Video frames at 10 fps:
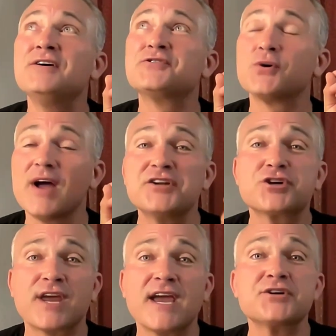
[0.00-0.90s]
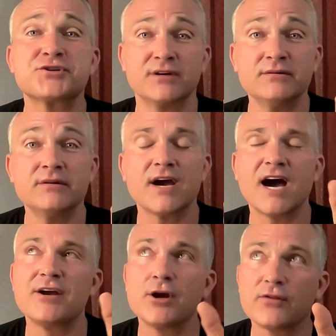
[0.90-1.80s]
so education,
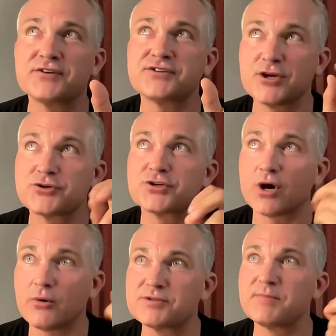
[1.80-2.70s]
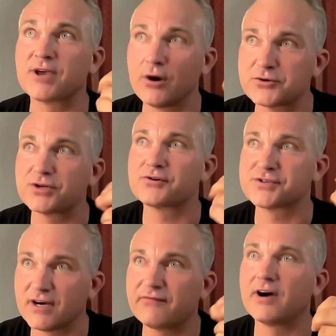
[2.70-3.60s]
I know they say you should always be coaching
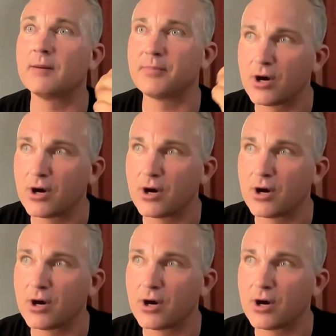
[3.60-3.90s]
yourself up and